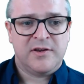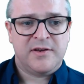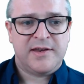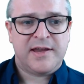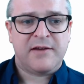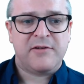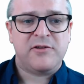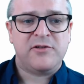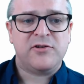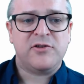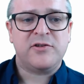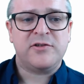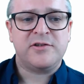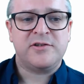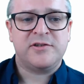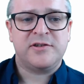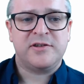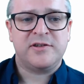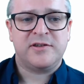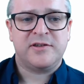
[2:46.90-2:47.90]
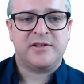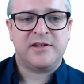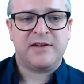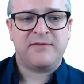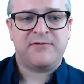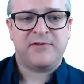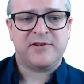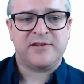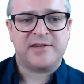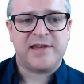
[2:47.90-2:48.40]
Now you notice the
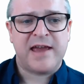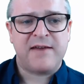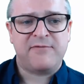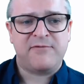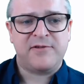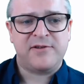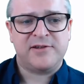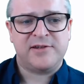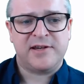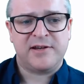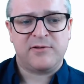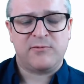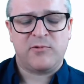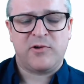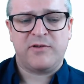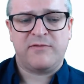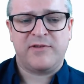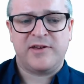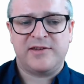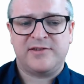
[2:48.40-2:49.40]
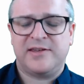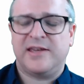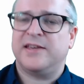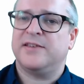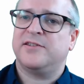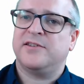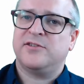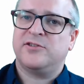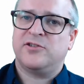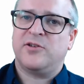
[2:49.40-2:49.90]
difference. Every single one of these
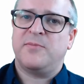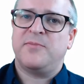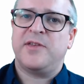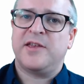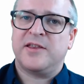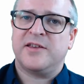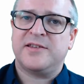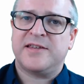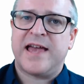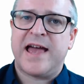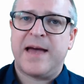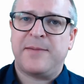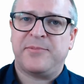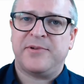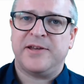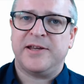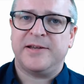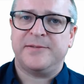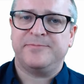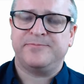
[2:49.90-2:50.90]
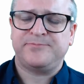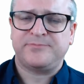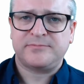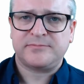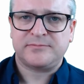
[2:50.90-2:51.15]
things is something that's happening